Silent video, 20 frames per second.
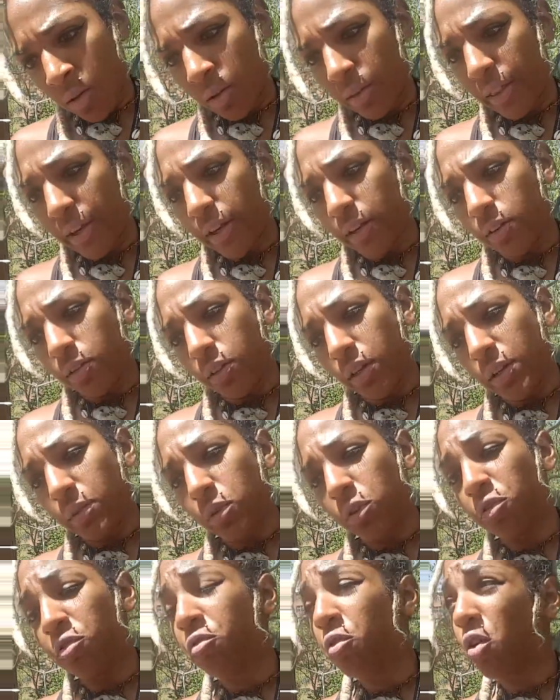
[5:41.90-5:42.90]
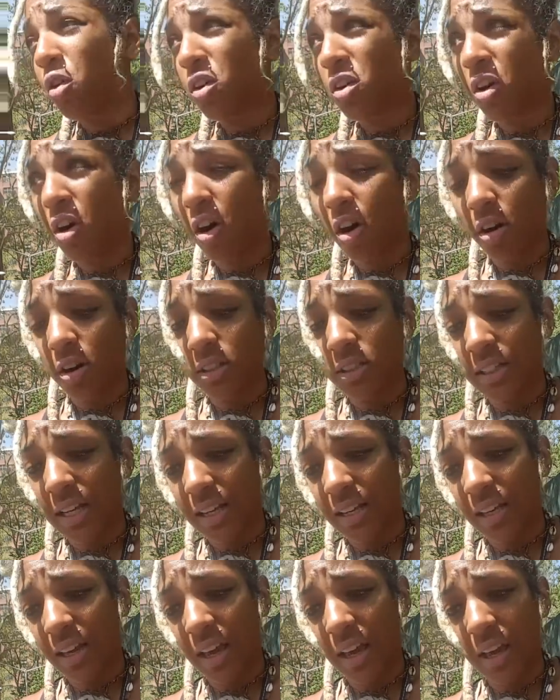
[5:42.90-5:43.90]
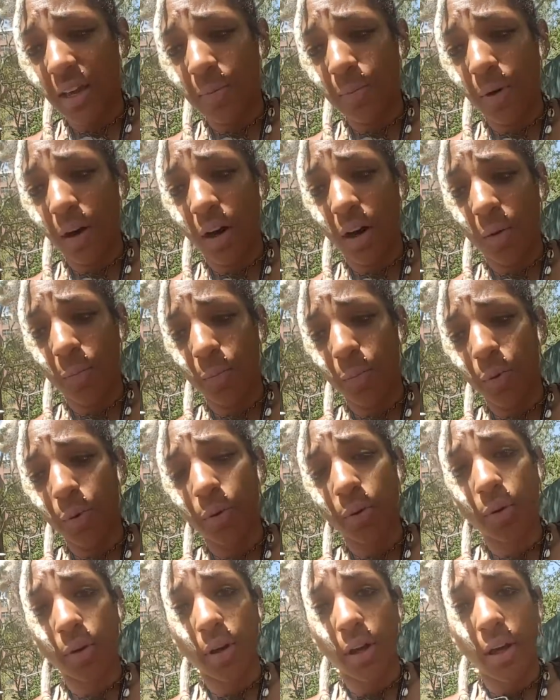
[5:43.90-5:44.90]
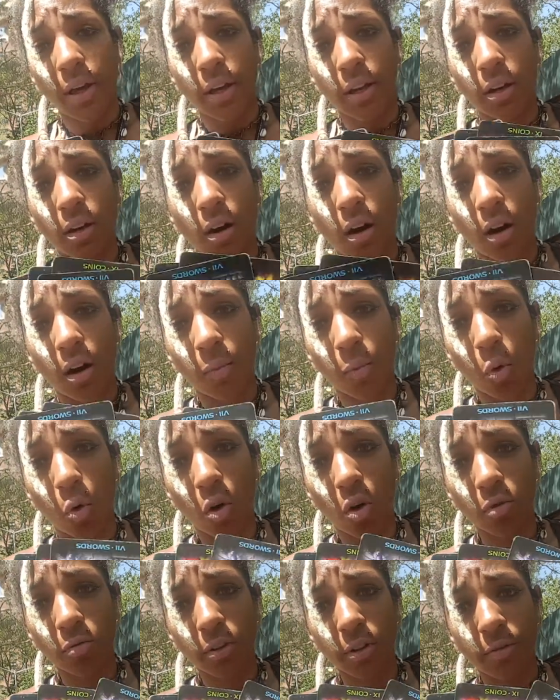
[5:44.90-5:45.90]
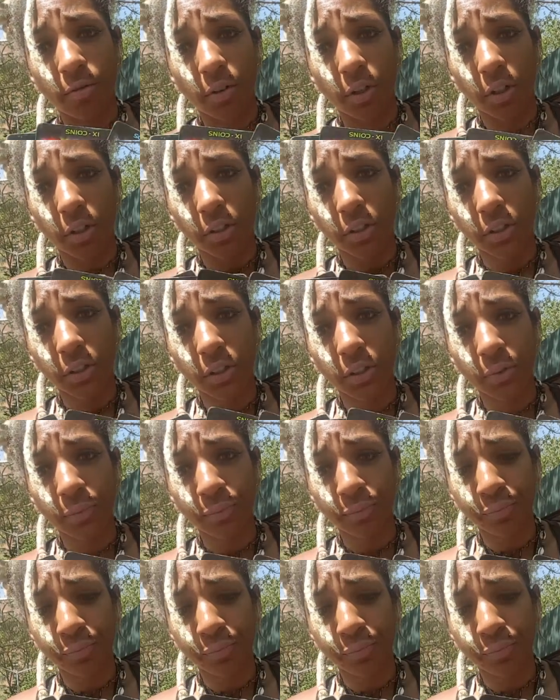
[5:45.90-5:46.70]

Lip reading: There were 4 cards that came up in all reversed,